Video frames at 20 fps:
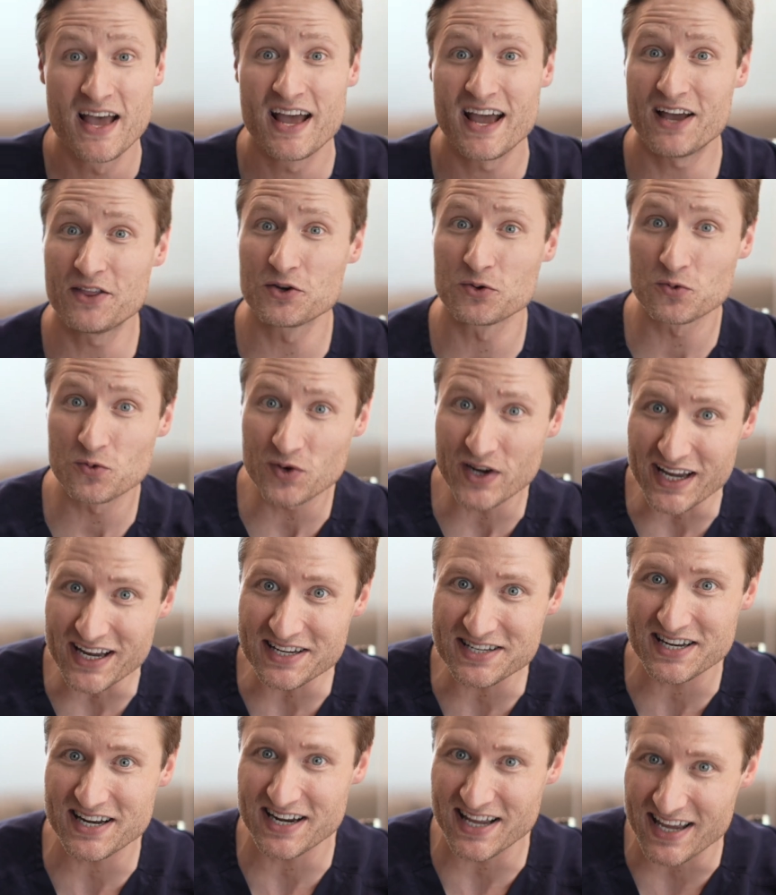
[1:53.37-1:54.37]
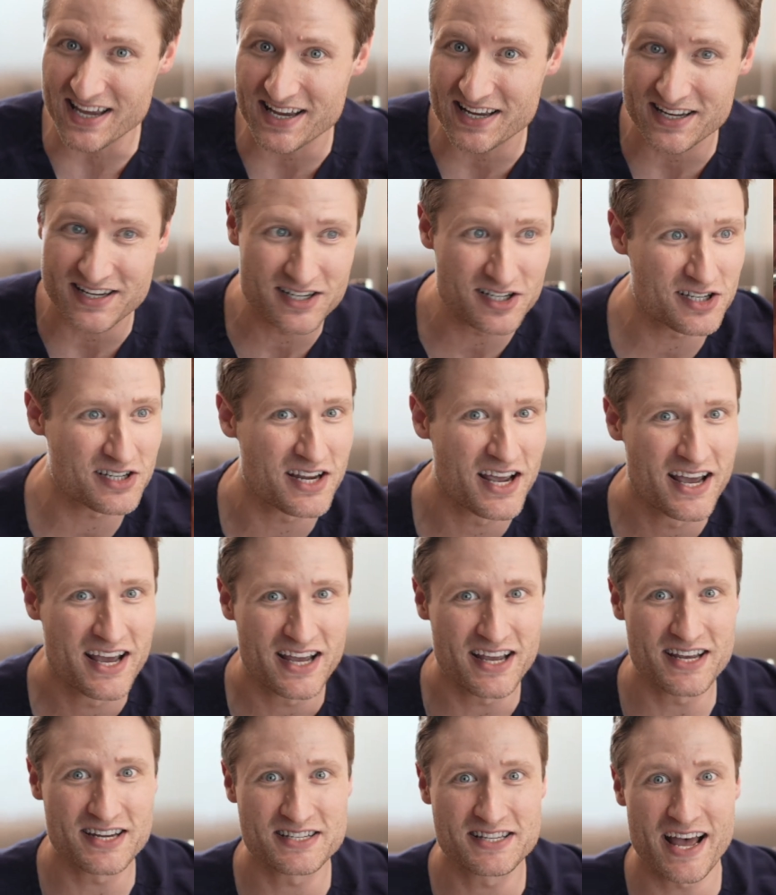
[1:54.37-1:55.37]
And the reason is
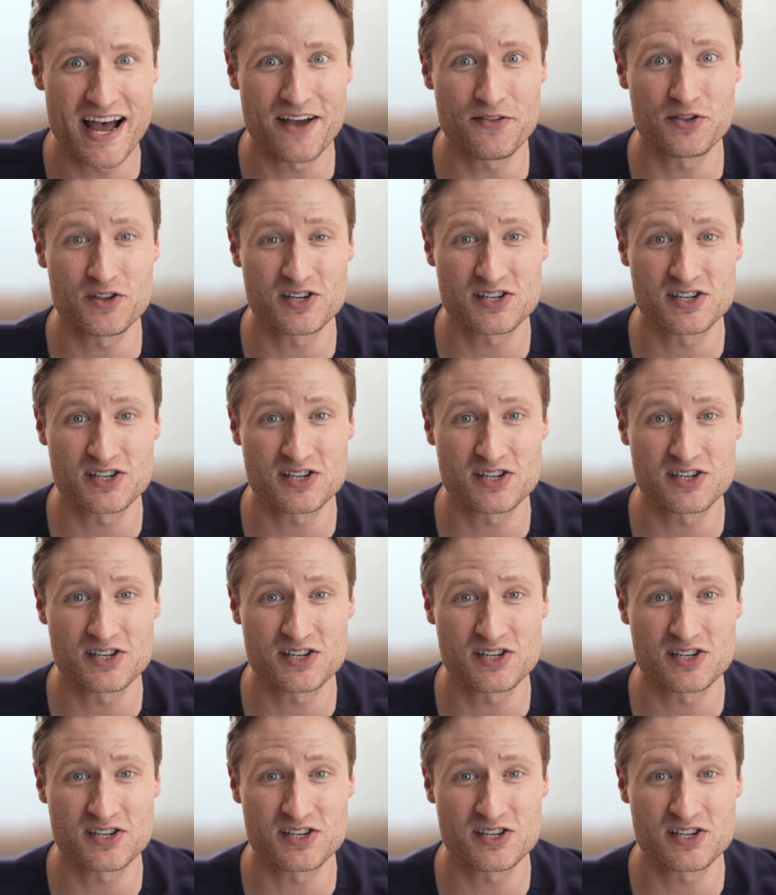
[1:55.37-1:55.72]
that